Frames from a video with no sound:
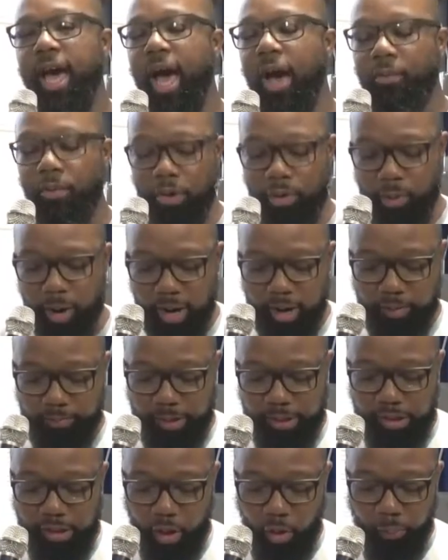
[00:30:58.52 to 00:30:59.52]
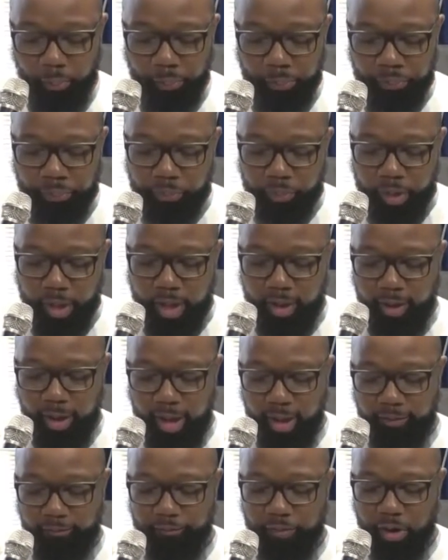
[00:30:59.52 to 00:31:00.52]
God would grant him. And so
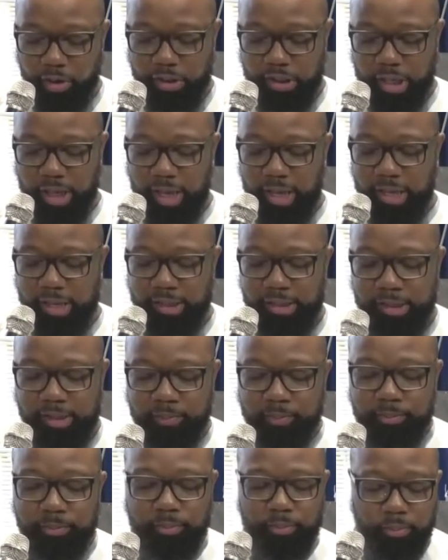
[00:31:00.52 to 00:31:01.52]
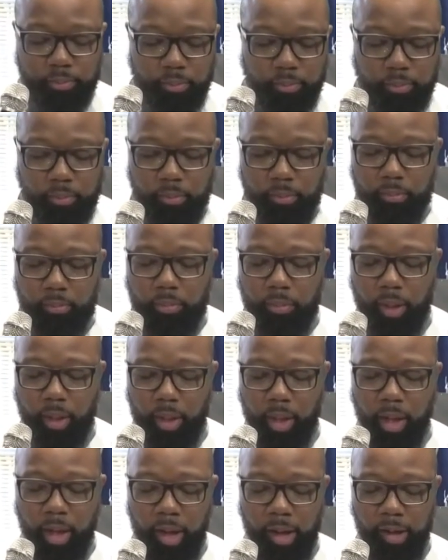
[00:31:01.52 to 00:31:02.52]
in 1 Kings
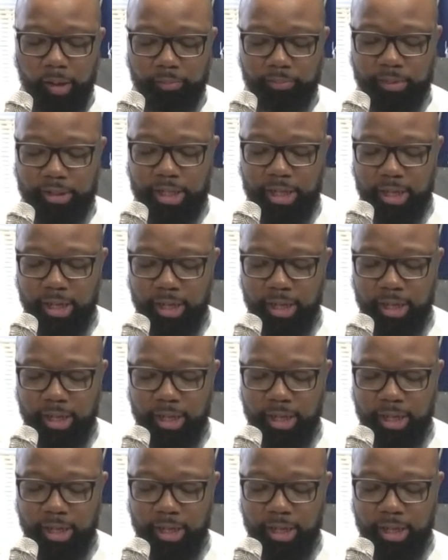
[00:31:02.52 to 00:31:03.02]
10,